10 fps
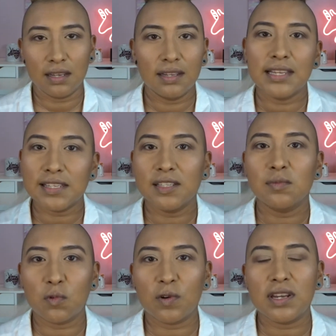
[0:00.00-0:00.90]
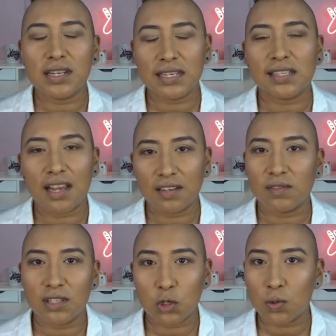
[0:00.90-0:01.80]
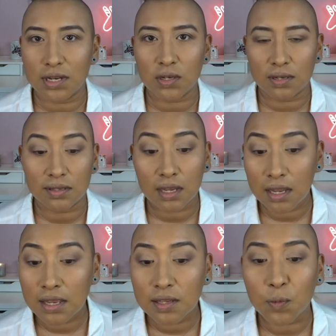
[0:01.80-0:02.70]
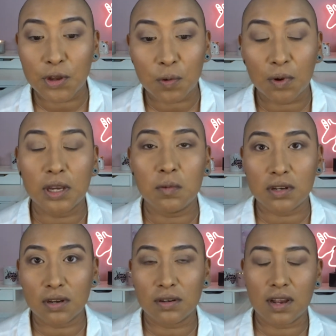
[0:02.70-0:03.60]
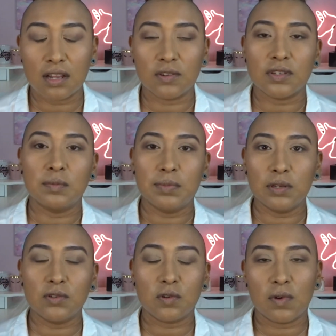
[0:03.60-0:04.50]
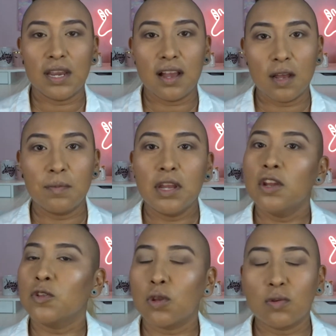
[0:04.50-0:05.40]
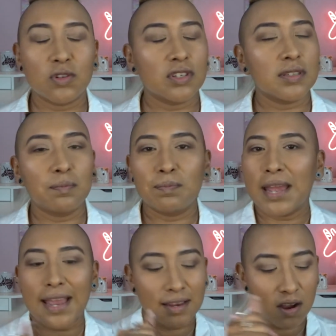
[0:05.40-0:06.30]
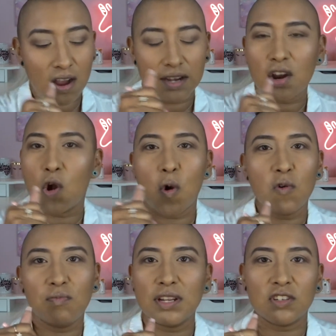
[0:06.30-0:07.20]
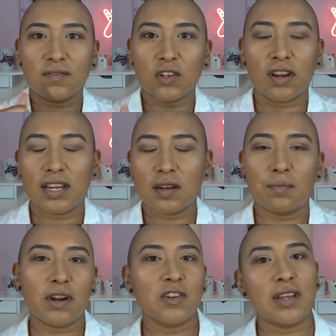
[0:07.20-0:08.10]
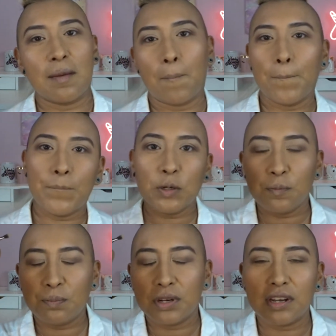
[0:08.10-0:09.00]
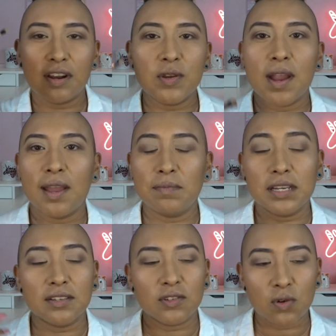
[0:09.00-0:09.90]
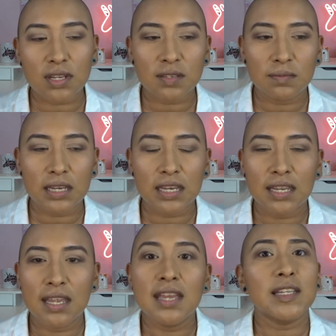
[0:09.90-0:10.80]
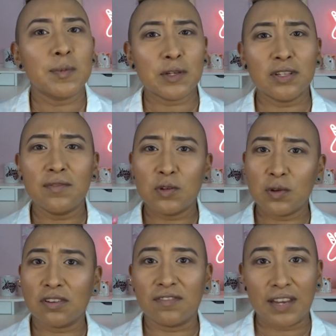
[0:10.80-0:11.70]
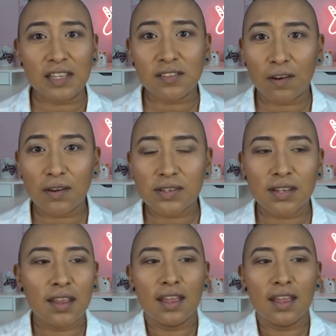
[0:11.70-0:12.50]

Less is more in these kind of situations. When you're working with darker colors, build your way up. Don't just pack on a whole bunch of dark in a brush and poof, put it on your eye, because trust me, especially if you do your face first,